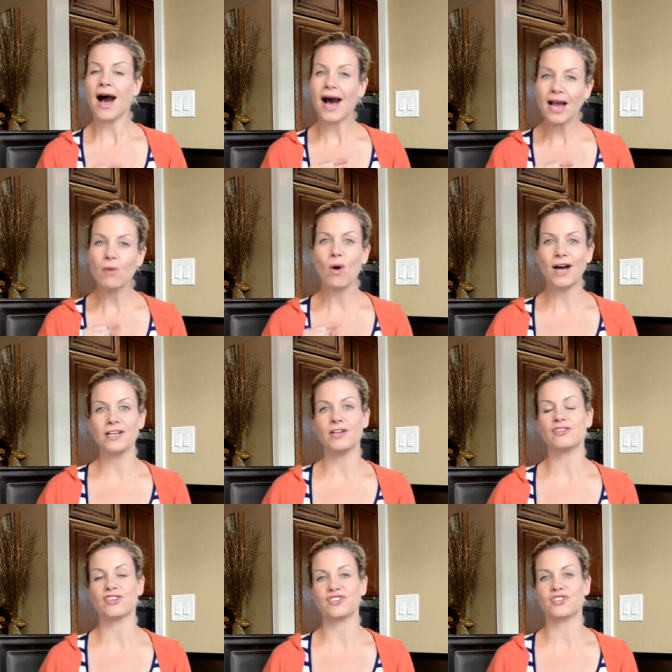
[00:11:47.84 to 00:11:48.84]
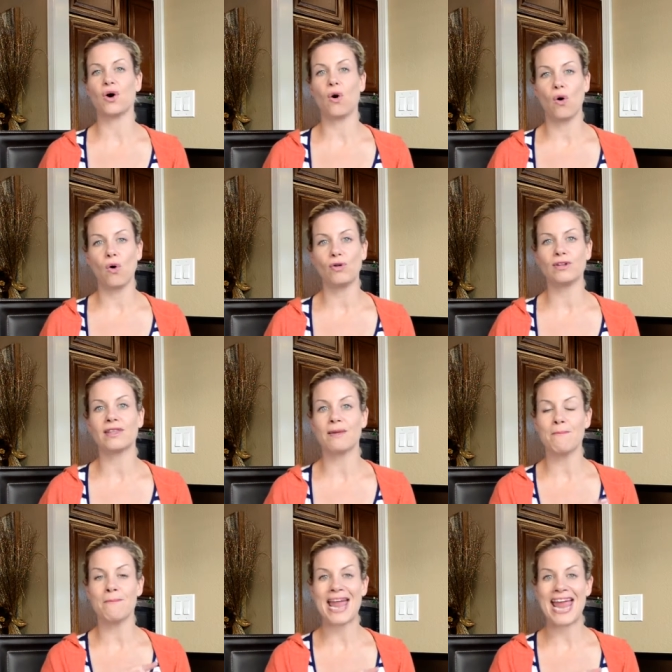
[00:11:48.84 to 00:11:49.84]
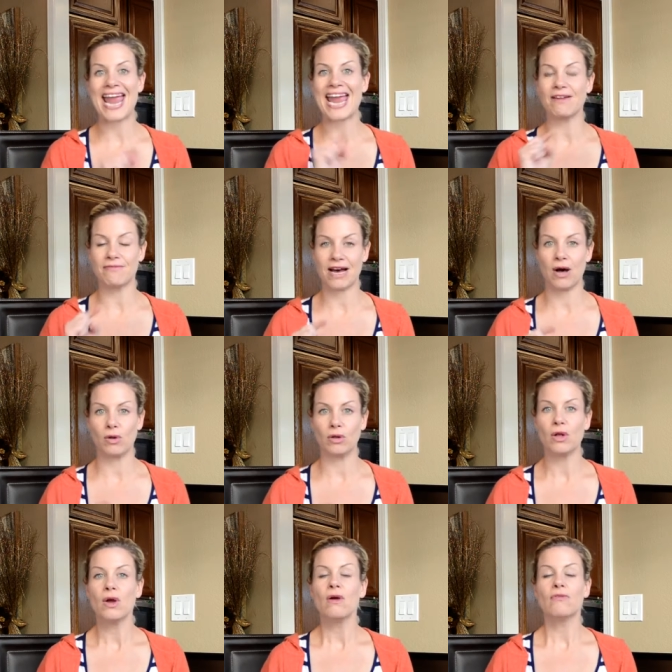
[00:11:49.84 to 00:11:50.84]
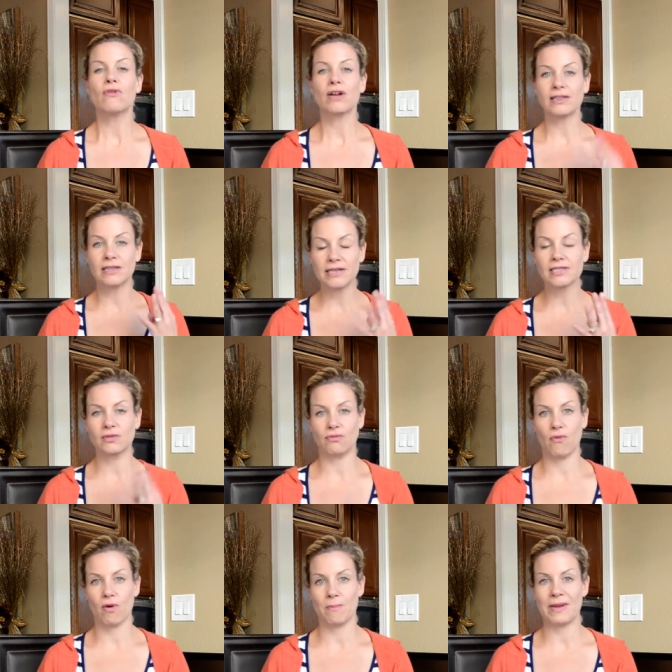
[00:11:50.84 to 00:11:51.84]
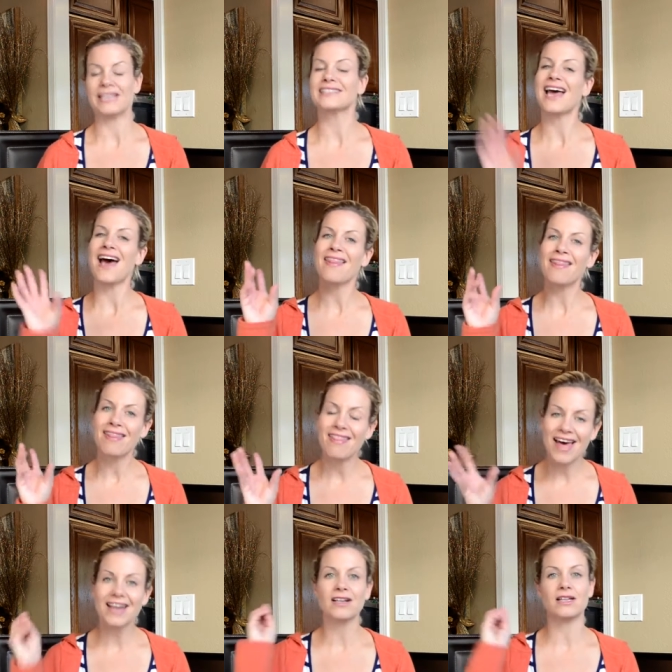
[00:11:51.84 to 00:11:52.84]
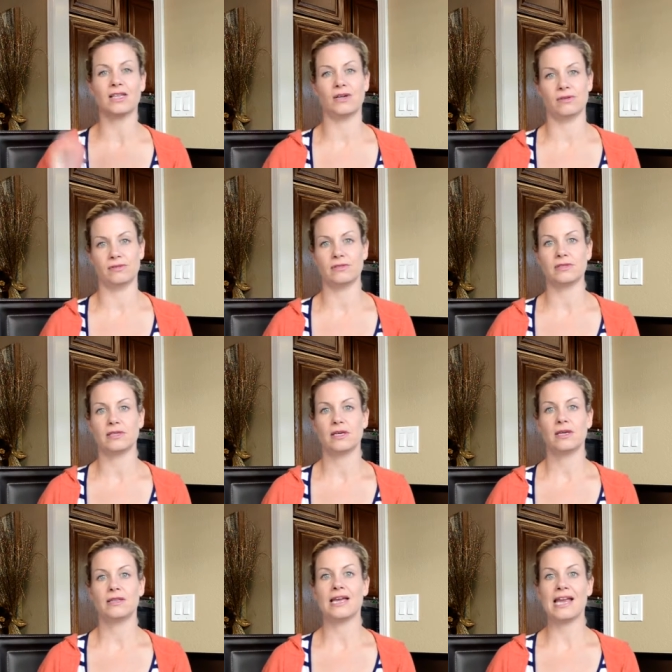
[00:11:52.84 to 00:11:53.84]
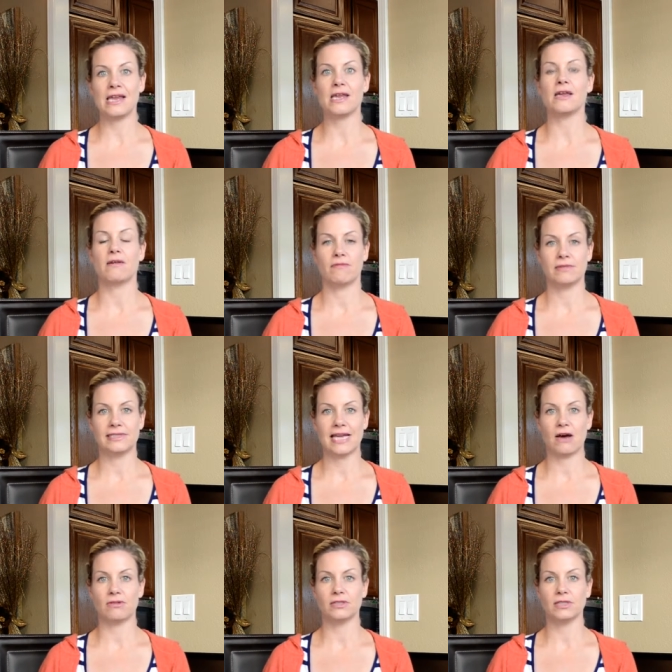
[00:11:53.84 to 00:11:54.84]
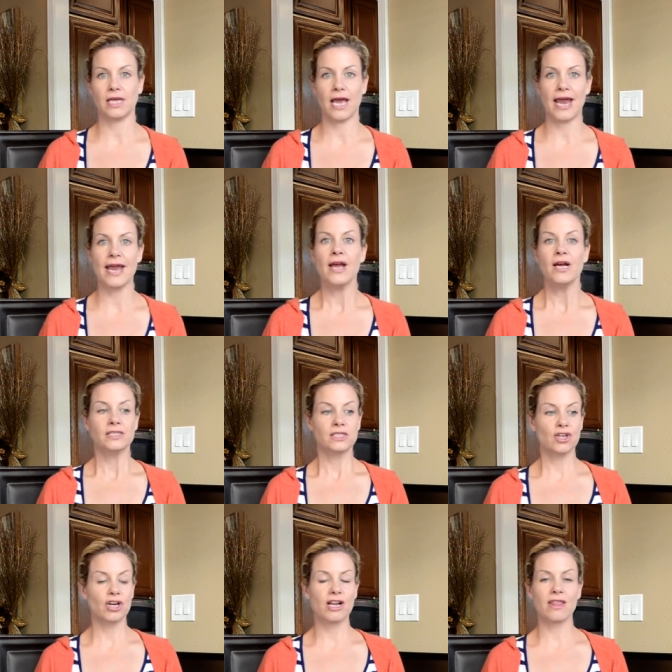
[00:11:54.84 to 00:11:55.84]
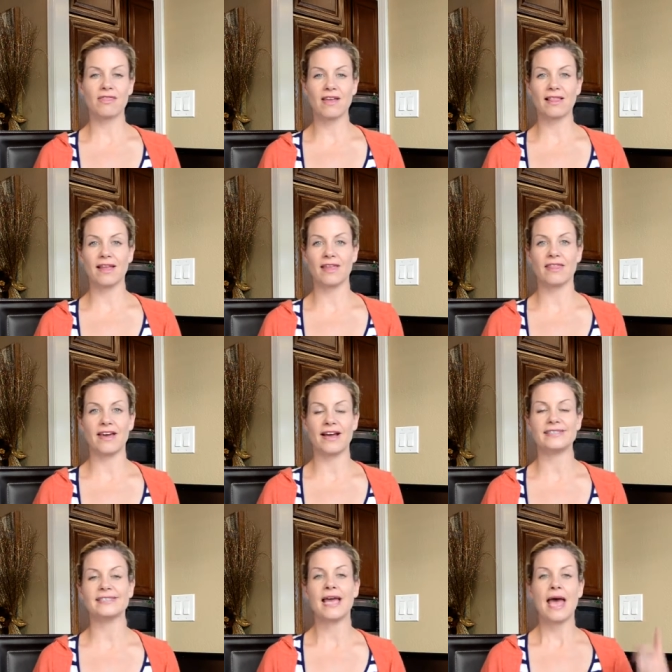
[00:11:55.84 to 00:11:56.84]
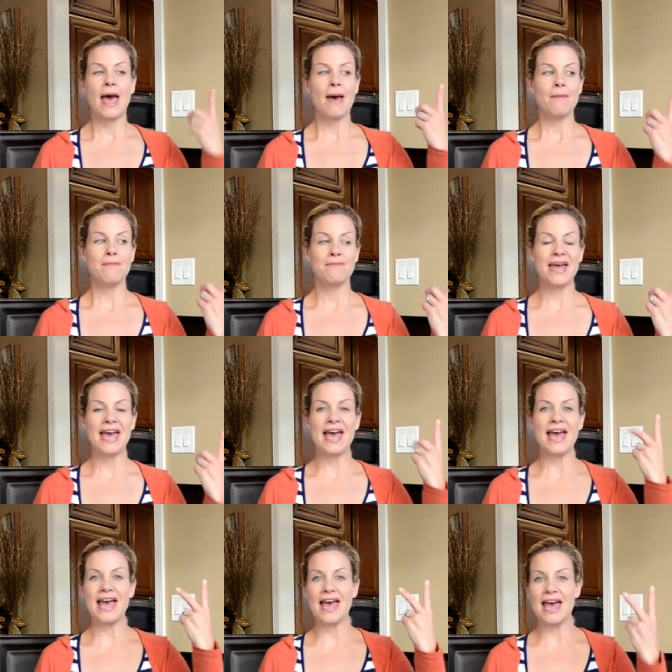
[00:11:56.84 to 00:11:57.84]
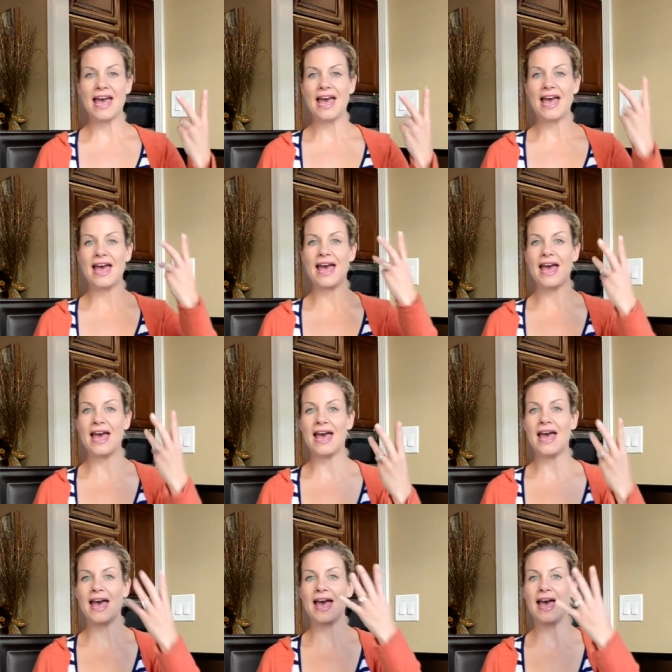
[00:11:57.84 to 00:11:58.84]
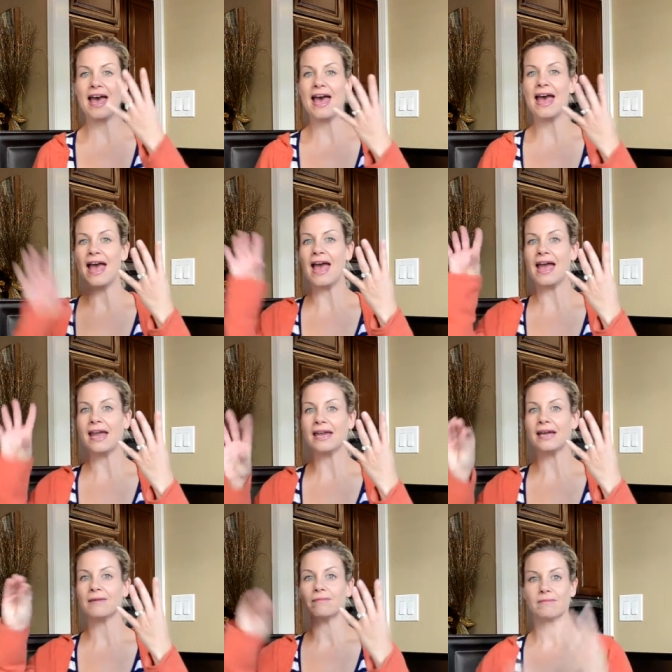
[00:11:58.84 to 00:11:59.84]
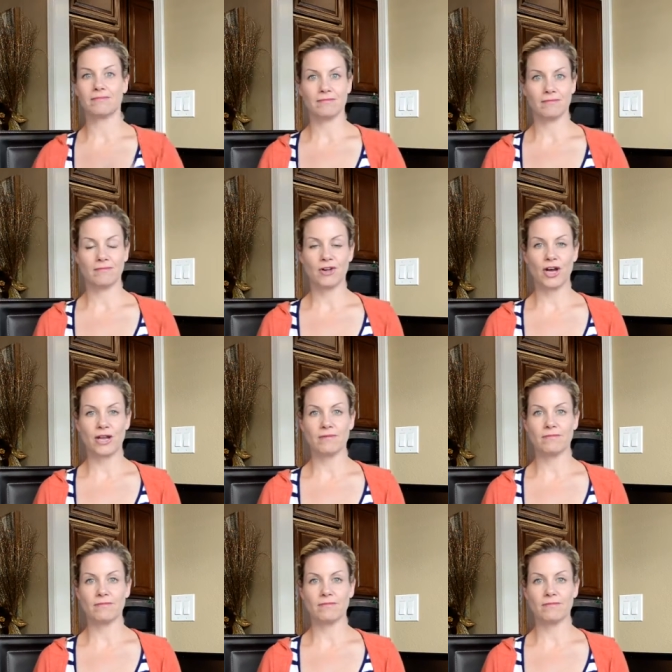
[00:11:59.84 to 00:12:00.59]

I want you just to hold the may vowel for at least 4 beats and then close the E sound, okay? So you're going to think like this, may, good,